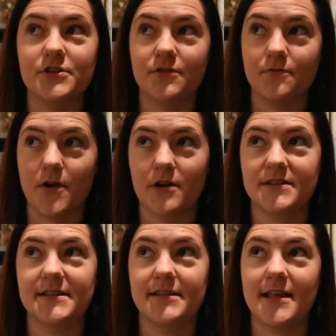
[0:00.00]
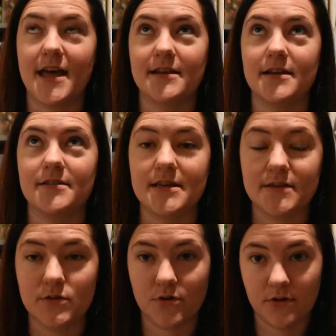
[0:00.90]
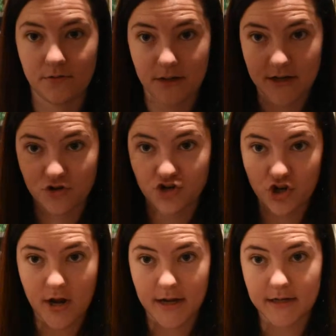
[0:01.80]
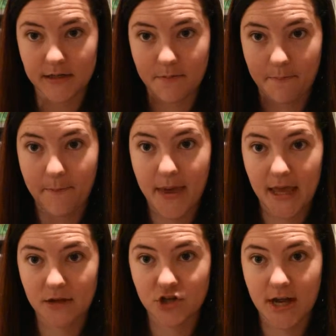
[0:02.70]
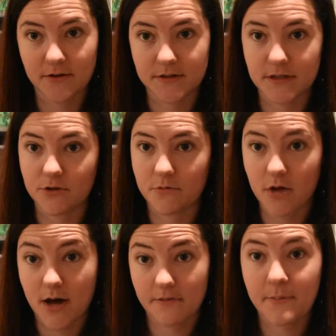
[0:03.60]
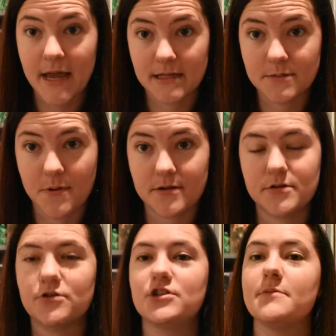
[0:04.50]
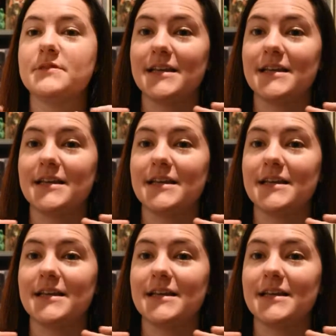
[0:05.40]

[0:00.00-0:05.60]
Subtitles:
diverse than the sort of like giant big channels that do a lot of paid sponsorships.